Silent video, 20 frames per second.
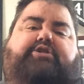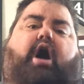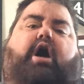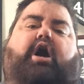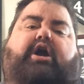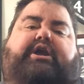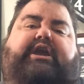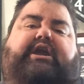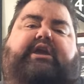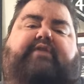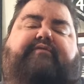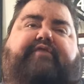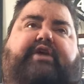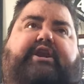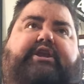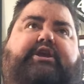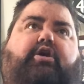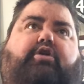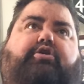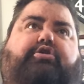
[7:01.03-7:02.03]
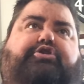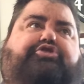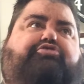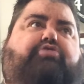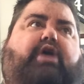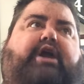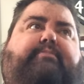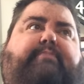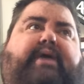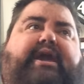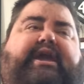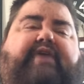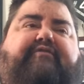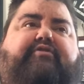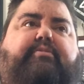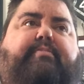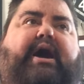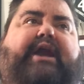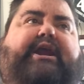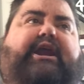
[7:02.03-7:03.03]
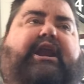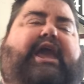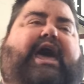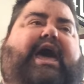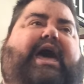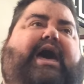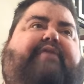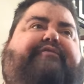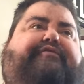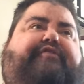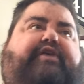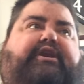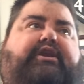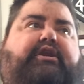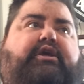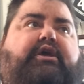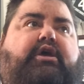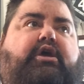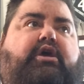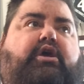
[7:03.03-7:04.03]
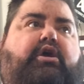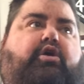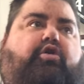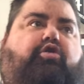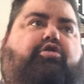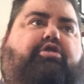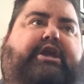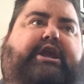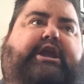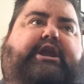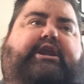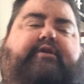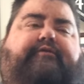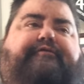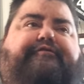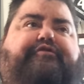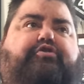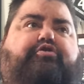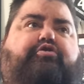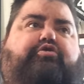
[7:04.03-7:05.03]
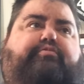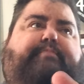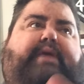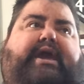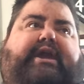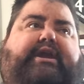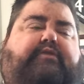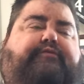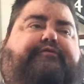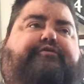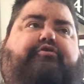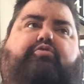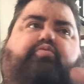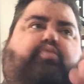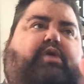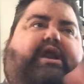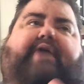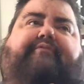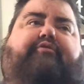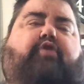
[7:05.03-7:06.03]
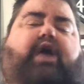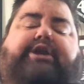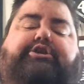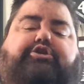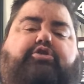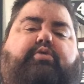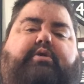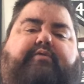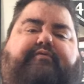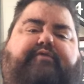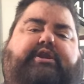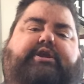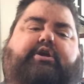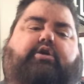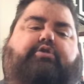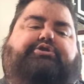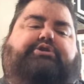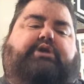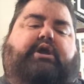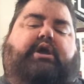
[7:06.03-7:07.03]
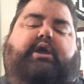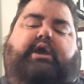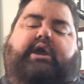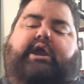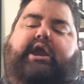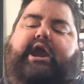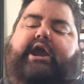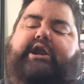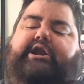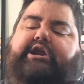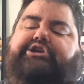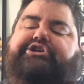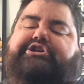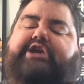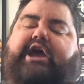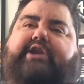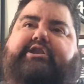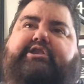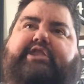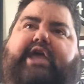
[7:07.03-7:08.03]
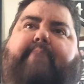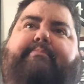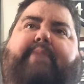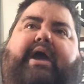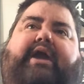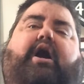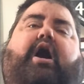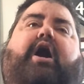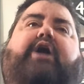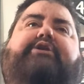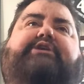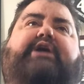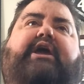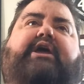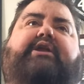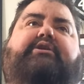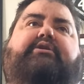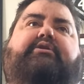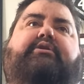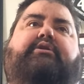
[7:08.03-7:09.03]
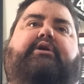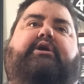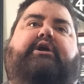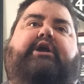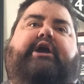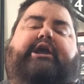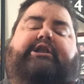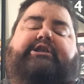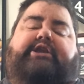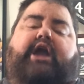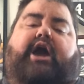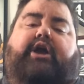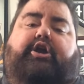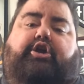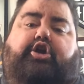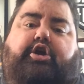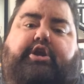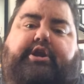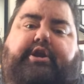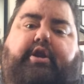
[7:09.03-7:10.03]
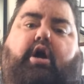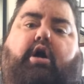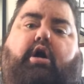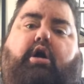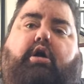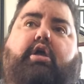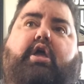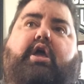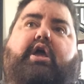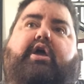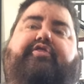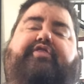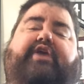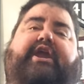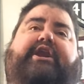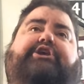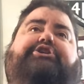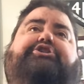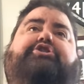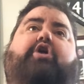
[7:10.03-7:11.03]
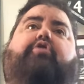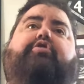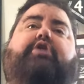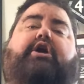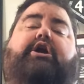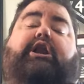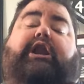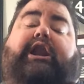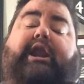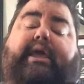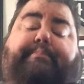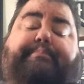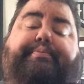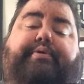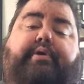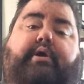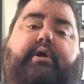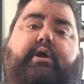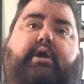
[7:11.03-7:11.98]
talking in videos, trying to make everybody laugh and or eating food, making food, whatever I do in videos. And he said that my content is not good at all. Then he showed a clip